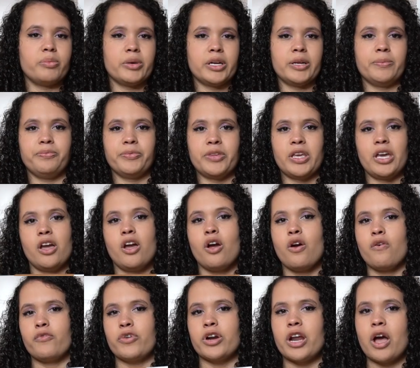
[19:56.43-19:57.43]
but
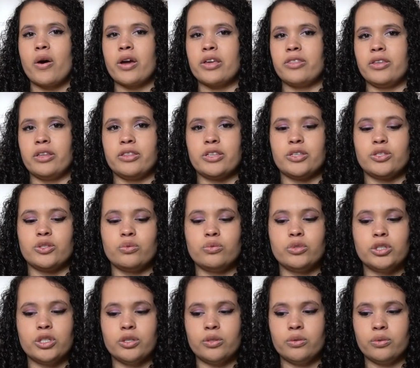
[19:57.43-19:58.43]
for now I think this will
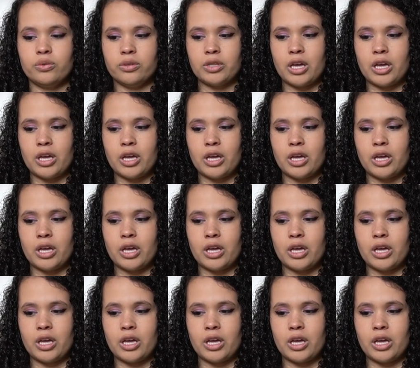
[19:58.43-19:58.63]
do.